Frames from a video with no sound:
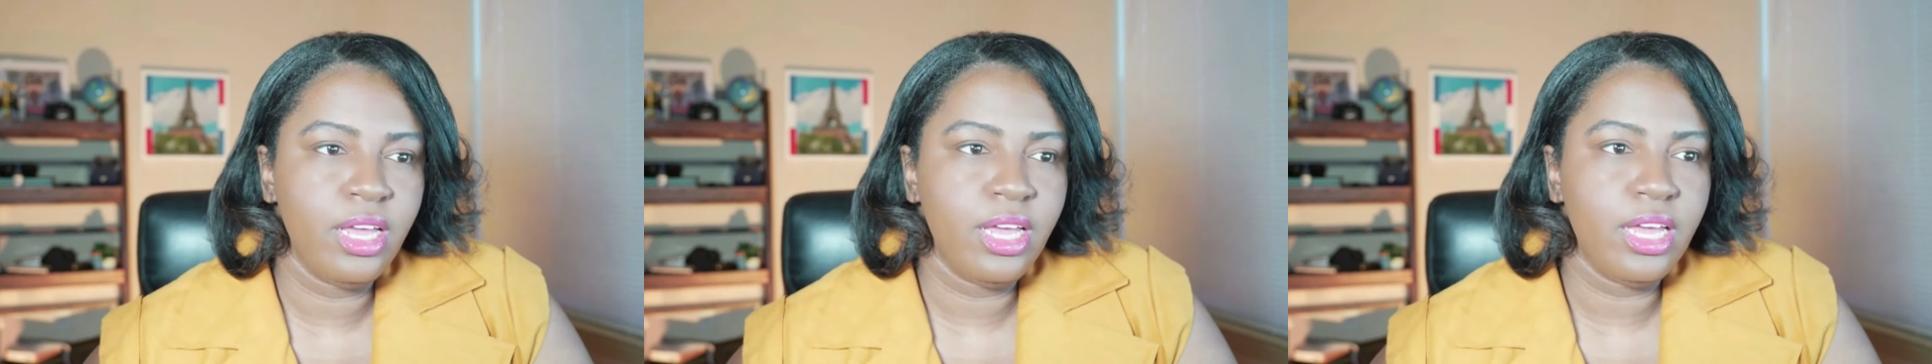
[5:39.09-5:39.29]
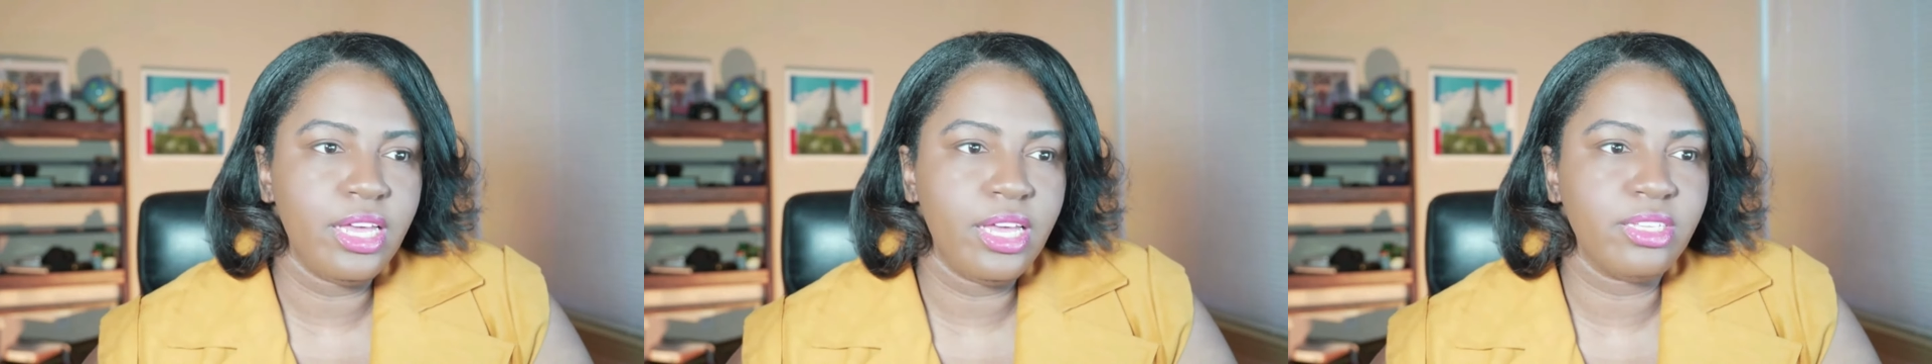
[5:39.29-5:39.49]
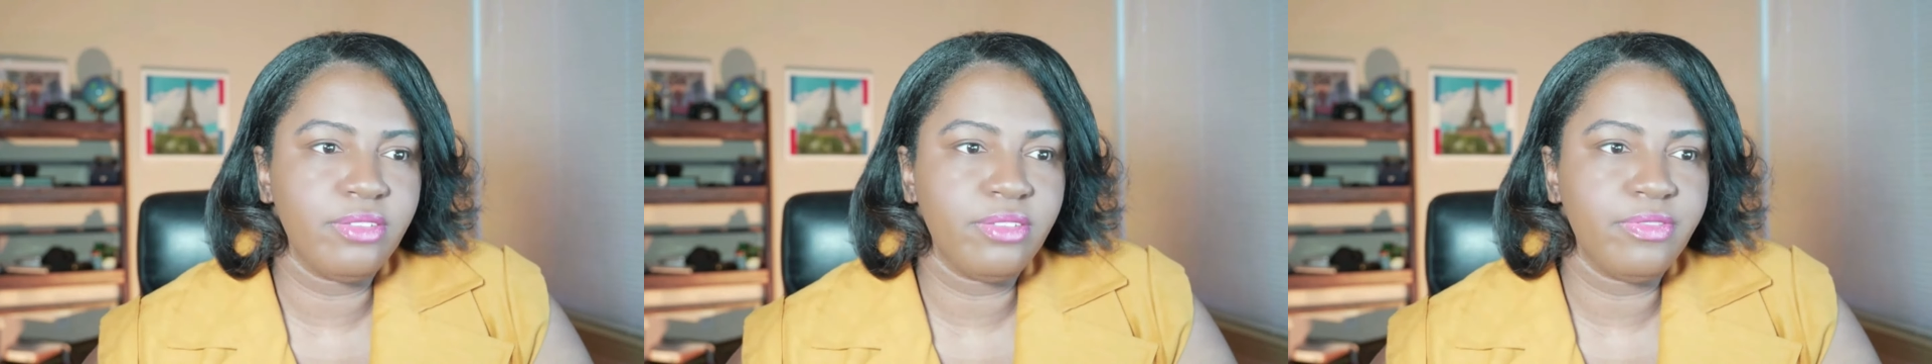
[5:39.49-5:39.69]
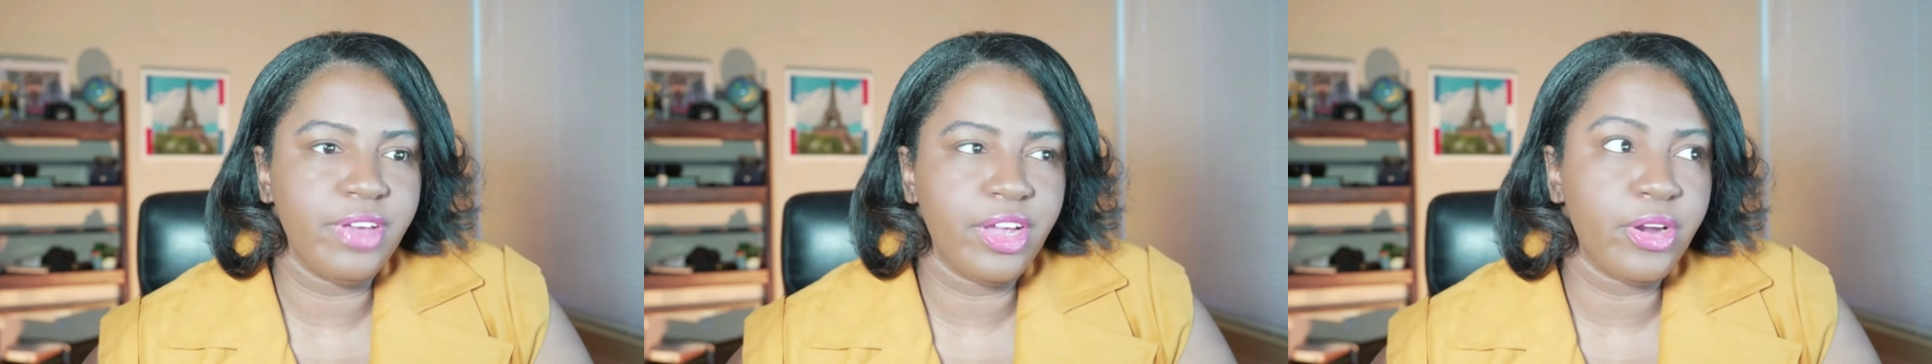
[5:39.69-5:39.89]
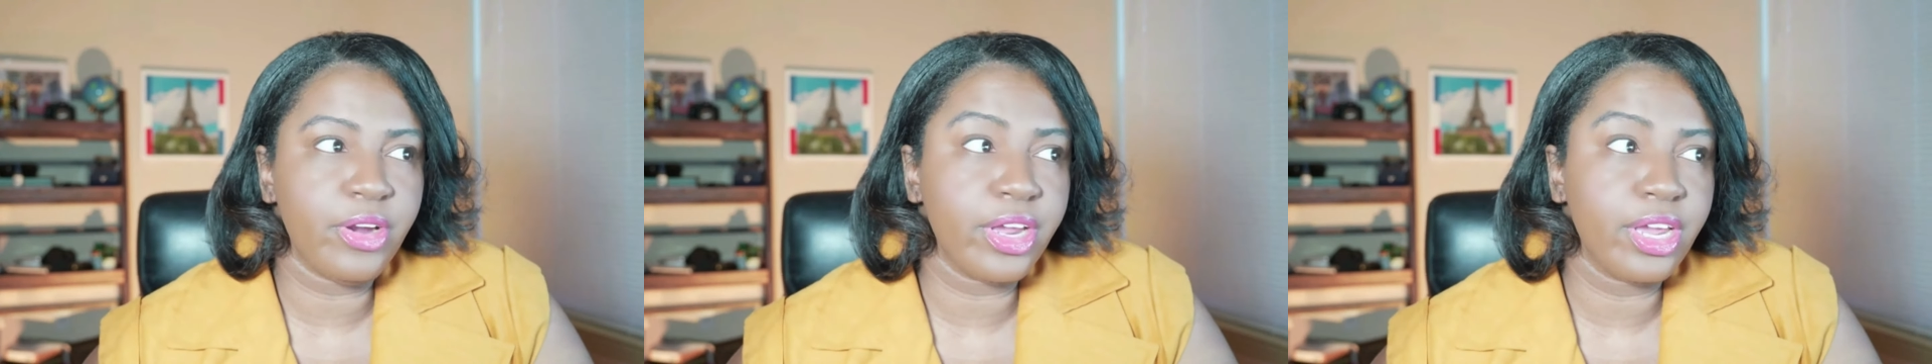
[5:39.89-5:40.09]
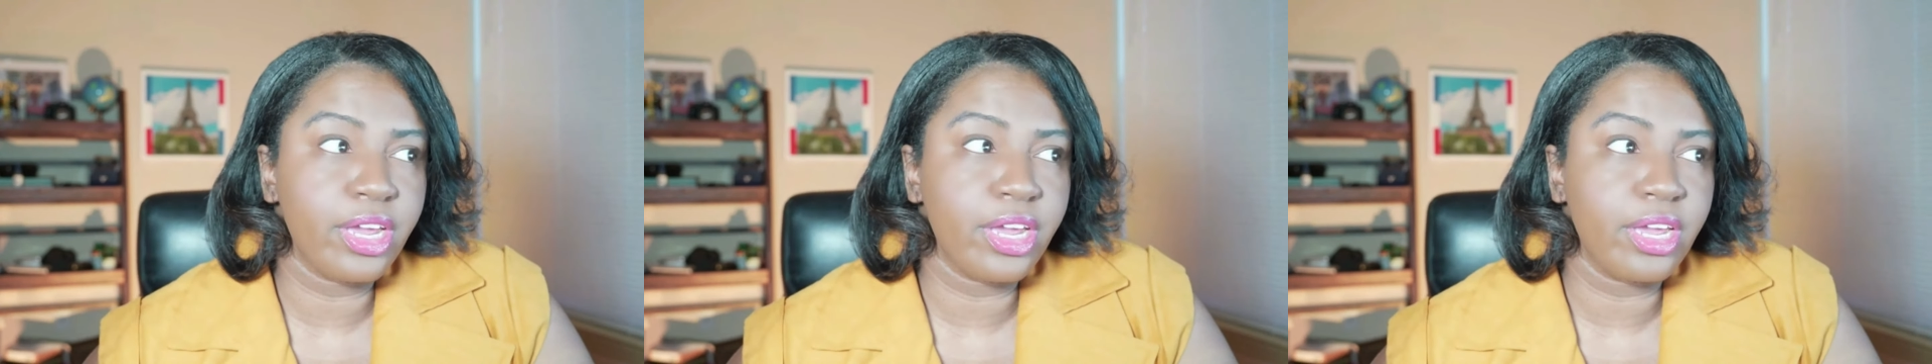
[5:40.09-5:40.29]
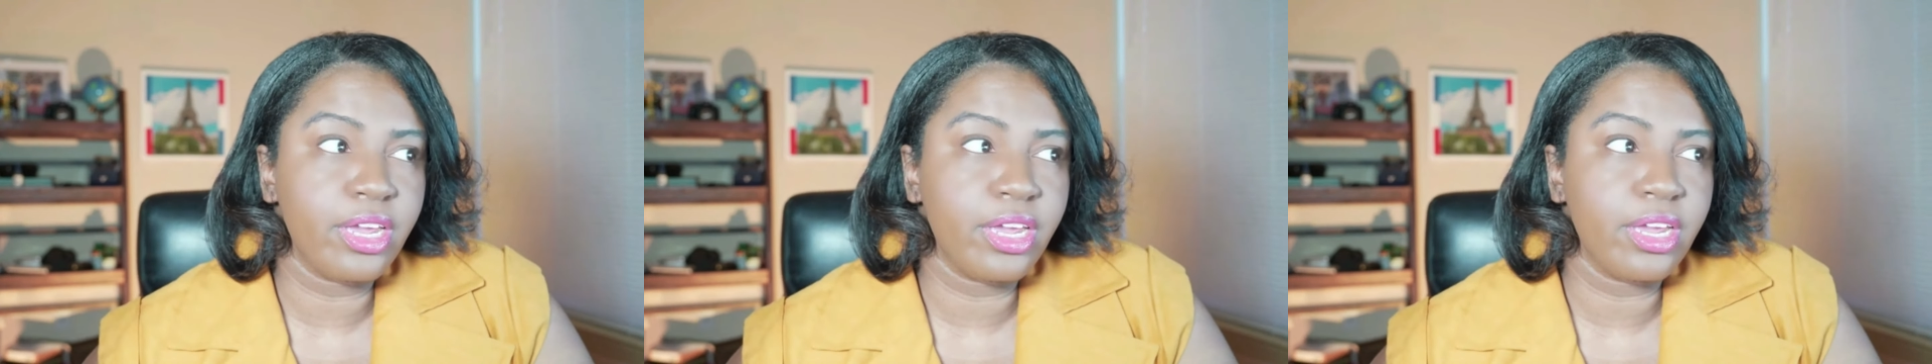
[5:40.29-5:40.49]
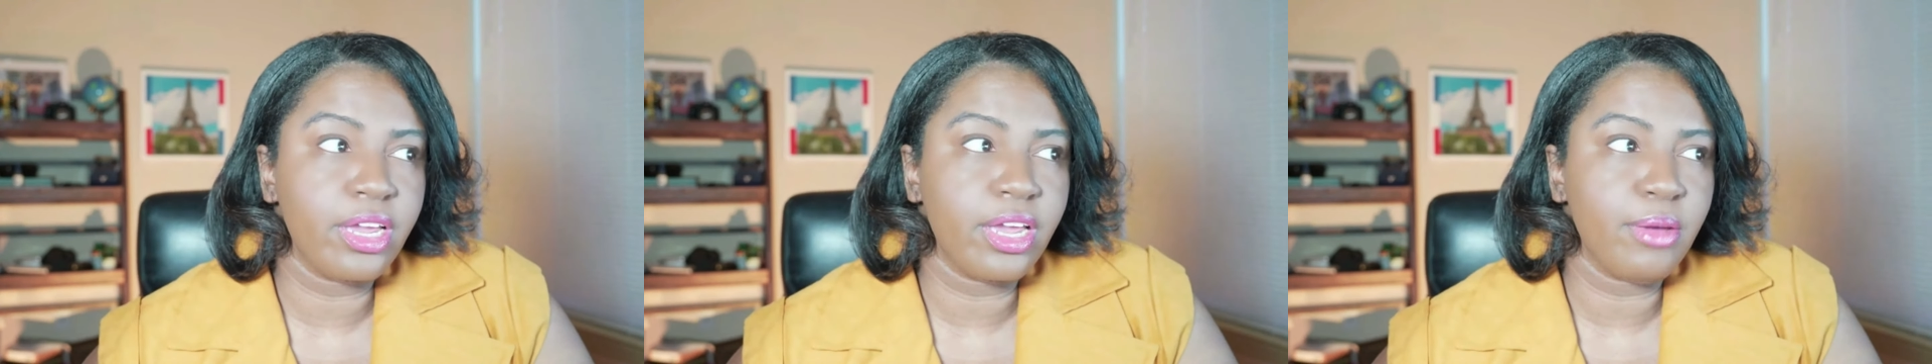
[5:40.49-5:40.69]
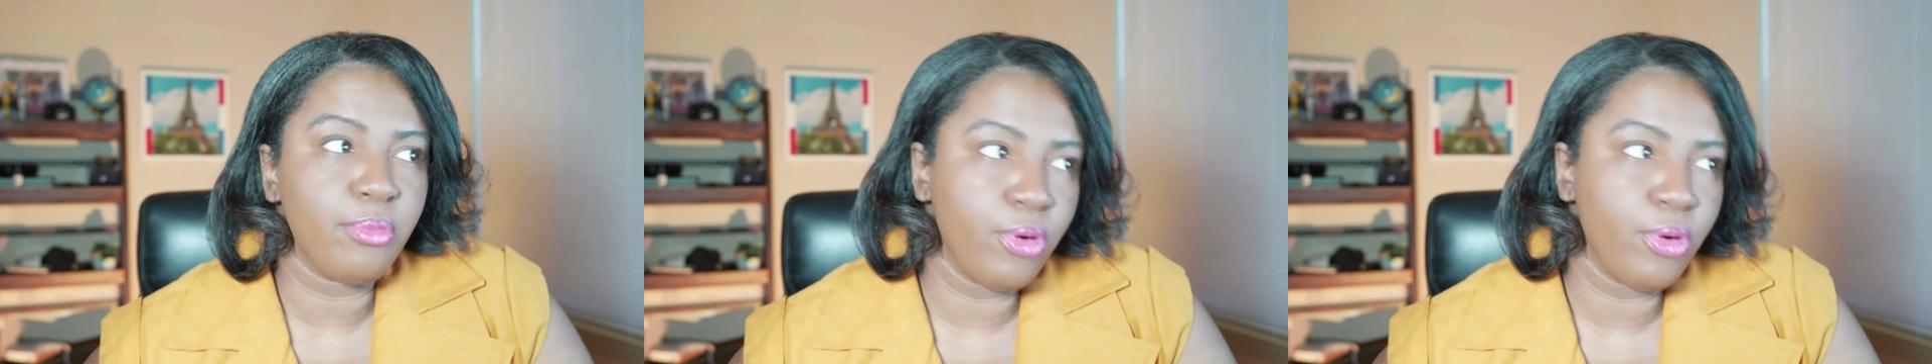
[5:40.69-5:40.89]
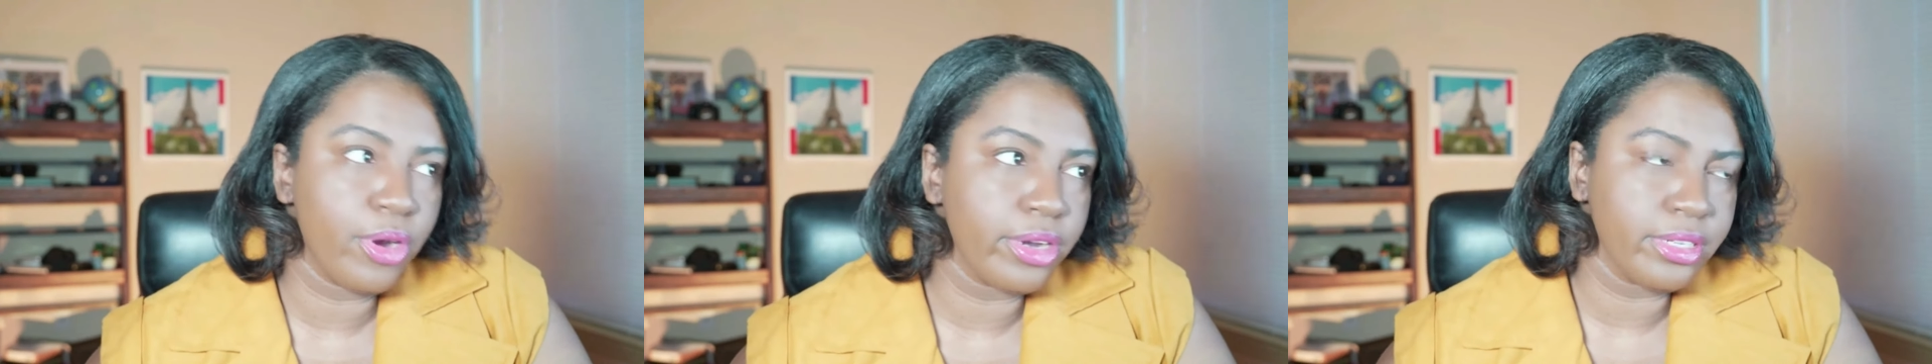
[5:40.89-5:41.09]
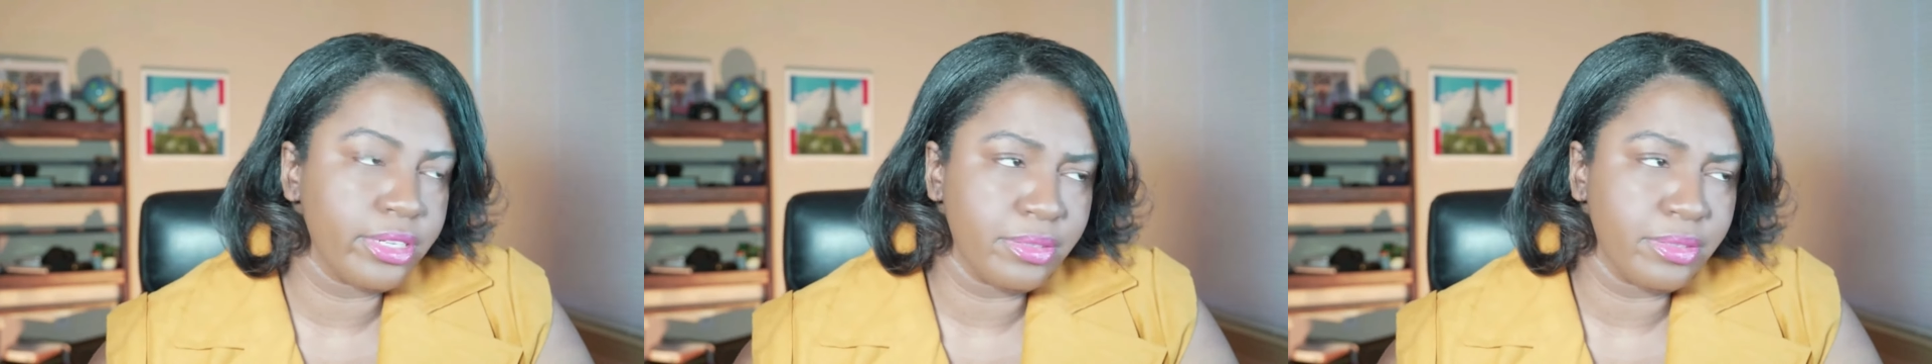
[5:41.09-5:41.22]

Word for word: is very important